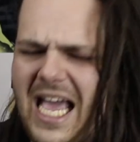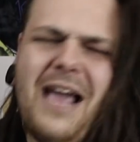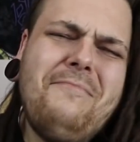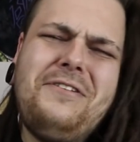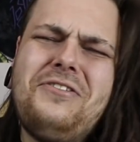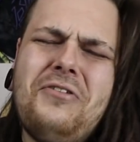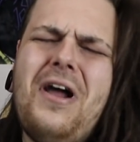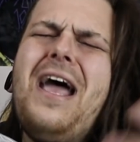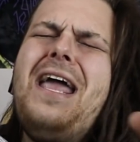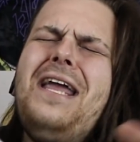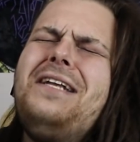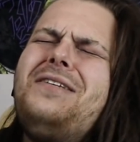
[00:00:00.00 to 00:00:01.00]
I'm
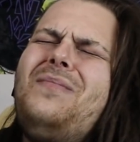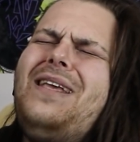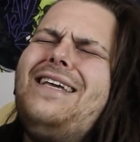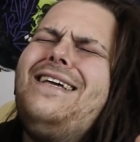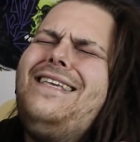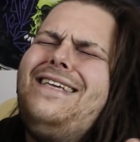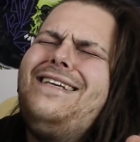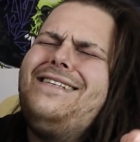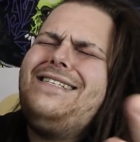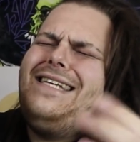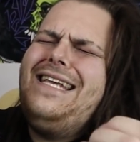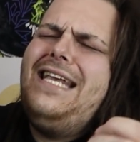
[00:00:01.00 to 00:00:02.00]
trying to be a
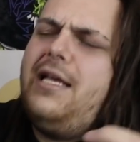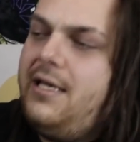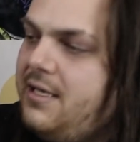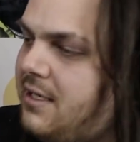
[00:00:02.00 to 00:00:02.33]
Yeezy.